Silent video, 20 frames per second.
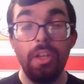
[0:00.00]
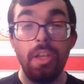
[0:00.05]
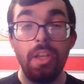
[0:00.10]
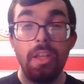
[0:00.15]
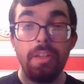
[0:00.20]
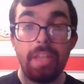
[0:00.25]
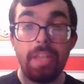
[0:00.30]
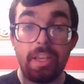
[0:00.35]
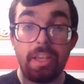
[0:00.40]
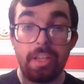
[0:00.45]

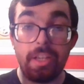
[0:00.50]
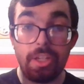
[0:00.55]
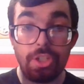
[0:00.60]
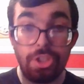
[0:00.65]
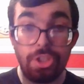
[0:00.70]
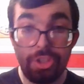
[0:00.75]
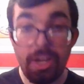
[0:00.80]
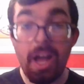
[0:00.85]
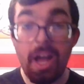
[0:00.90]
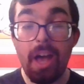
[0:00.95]
taking a
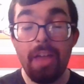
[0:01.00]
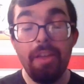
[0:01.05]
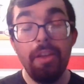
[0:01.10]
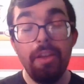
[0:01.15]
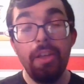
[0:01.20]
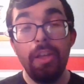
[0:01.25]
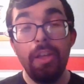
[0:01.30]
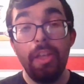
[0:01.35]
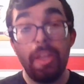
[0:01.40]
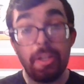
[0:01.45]
shot.
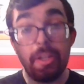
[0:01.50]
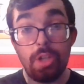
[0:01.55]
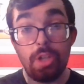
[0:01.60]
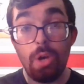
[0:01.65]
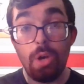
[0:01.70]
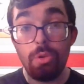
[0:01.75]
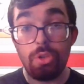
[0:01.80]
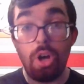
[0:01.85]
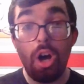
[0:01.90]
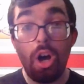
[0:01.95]
It
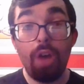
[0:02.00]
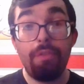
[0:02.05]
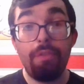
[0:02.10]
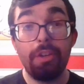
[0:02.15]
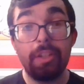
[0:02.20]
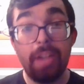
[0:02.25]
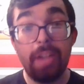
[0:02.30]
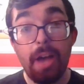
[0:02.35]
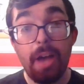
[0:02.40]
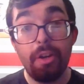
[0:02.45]
goes off of
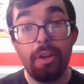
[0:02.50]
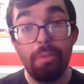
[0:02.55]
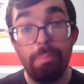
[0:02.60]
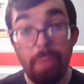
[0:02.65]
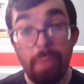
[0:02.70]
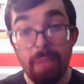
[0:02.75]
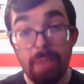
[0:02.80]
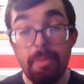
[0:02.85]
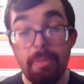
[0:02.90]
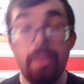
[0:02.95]
Connor
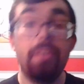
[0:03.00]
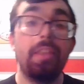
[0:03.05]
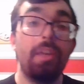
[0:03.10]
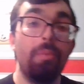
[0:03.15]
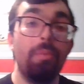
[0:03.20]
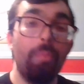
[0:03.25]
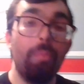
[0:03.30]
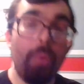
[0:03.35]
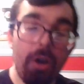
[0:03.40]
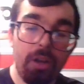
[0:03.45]
Bunnaman,
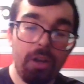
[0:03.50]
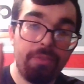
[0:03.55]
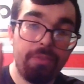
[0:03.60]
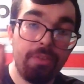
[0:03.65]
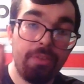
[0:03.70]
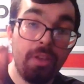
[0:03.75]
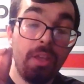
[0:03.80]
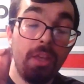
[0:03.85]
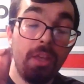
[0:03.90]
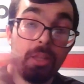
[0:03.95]
then one of
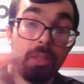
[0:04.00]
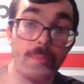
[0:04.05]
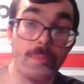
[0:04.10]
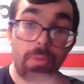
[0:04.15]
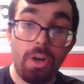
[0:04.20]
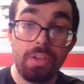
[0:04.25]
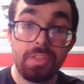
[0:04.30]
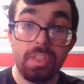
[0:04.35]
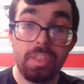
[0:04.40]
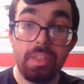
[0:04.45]
the
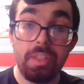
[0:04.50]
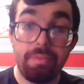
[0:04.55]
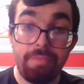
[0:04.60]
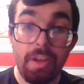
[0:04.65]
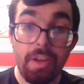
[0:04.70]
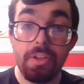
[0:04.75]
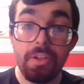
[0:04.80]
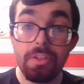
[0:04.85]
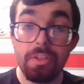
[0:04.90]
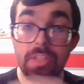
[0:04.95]
Boston
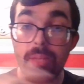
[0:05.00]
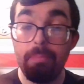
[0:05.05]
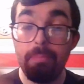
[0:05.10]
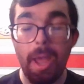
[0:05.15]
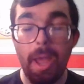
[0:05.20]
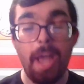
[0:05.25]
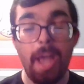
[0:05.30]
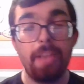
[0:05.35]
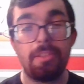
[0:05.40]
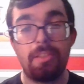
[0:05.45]
defenders, and
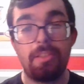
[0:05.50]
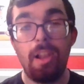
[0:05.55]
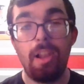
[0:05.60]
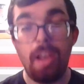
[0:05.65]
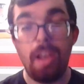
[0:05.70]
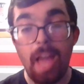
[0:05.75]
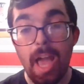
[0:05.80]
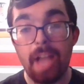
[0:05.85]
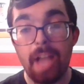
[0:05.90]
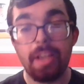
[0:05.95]
past
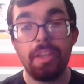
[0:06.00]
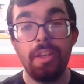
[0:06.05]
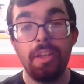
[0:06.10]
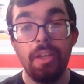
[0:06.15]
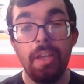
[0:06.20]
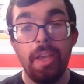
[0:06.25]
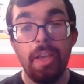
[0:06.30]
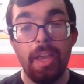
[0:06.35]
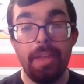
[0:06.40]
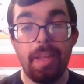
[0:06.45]
Halak.
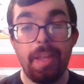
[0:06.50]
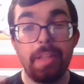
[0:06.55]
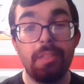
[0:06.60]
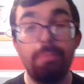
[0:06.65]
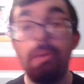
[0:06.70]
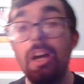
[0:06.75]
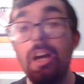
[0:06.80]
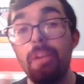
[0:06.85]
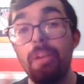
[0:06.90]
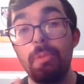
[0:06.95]
And that's
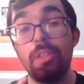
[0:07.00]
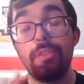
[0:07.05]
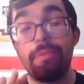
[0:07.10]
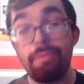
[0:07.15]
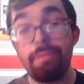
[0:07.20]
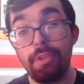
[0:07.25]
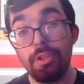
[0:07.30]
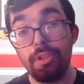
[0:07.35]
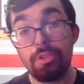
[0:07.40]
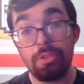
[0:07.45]
Bunnaman's
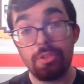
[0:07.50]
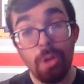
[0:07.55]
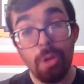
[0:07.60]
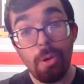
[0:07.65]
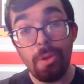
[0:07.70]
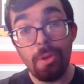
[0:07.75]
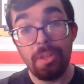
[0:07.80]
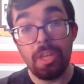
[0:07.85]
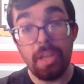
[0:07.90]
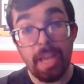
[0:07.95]
first
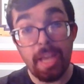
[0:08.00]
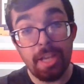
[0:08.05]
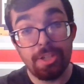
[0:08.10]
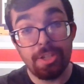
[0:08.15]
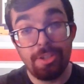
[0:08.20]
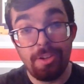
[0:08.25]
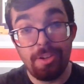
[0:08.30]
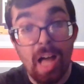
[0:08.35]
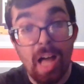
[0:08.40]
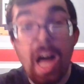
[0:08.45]
goal in the
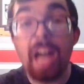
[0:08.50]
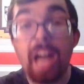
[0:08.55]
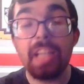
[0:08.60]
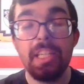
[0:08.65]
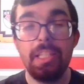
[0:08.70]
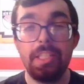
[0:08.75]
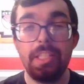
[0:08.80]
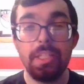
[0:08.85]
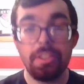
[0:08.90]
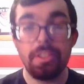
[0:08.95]
National Hockey
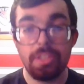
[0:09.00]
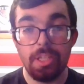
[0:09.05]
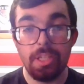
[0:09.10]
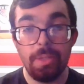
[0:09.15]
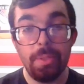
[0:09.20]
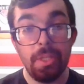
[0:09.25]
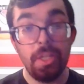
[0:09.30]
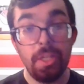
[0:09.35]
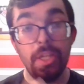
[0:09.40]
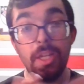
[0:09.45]
League, so
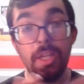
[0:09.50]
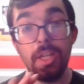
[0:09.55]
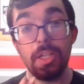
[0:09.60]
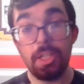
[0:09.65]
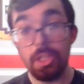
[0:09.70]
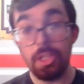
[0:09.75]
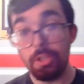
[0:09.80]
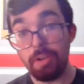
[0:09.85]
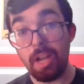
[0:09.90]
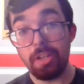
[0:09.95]

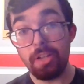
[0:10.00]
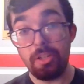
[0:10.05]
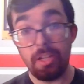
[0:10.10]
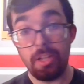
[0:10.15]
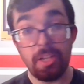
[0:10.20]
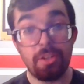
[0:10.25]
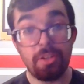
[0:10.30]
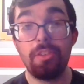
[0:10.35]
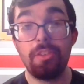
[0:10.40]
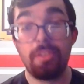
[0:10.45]

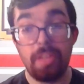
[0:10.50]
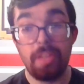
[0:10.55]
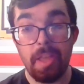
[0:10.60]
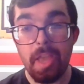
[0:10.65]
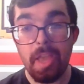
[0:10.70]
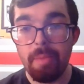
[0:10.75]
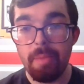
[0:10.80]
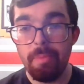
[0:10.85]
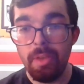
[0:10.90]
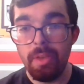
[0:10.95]
congratulations to
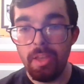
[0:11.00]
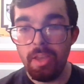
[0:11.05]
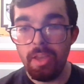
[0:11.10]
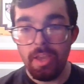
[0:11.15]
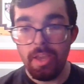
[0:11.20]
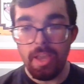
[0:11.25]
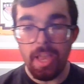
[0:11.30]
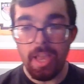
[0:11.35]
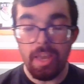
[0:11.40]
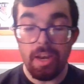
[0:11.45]
him.
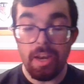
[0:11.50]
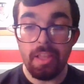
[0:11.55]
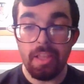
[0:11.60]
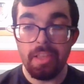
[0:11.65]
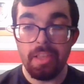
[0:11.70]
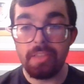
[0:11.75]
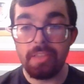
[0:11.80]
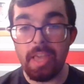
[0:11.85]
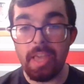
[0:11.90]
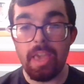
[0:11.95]
And it
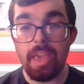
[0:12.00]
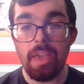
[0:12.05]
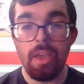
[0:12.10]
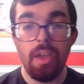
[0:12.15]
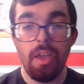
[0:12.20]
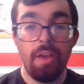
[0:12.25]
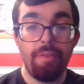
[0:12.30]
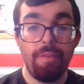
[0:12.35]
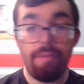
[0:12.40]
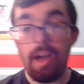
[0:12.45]
is a
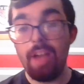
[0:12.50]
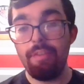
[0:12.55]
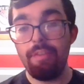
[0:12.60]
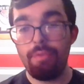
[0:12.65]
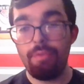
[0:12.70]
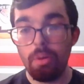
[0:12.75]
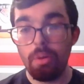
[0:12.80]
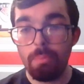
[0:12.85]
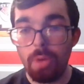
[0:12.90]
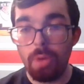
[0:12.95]
5
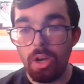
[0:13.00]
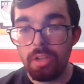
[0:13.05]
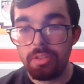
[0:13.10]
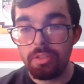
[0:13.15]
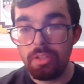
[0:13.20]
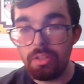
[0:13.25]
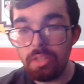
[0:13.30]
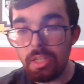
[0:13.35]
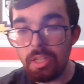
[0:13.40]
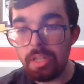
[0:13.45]
4
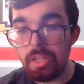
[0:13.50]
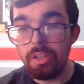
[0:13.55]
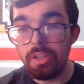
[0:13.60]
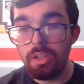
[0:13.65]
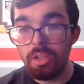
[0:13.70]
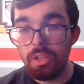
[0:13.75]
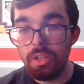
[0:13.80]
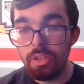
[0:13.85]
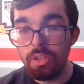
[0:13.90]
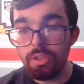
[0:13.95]
Boston lead
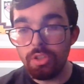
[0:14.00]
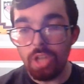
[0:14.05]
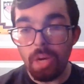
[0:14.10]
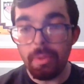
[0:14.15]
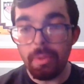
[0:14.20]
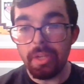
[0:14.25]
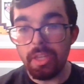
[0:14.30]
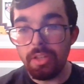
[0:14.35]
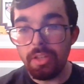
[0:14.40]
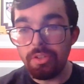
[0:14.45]

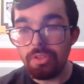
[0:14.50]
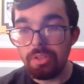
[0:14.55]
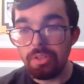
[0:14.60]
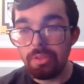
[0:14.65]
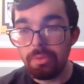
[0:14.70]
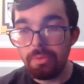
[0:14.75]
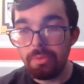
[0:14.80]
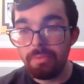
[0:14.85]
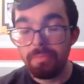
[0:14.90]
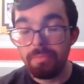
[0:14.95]
going into